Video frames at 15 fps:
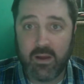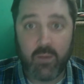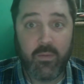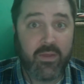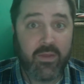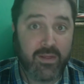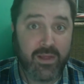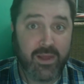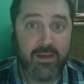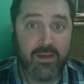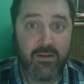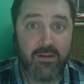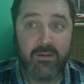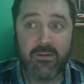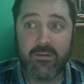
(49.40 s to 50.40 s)
that's
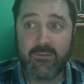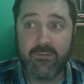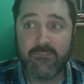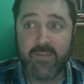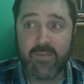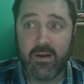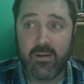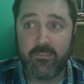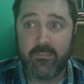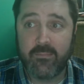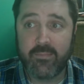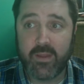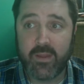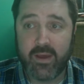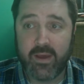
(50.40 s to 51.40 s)
illegal. Um,
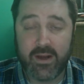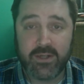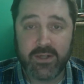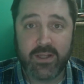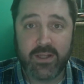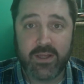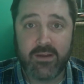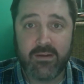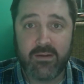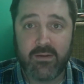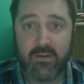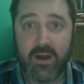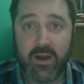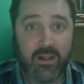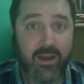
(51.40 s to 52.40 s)
that's actually you're
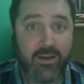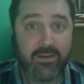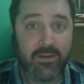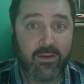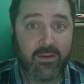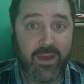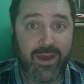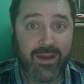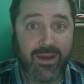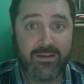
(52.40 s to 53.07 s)
not allowed to do that.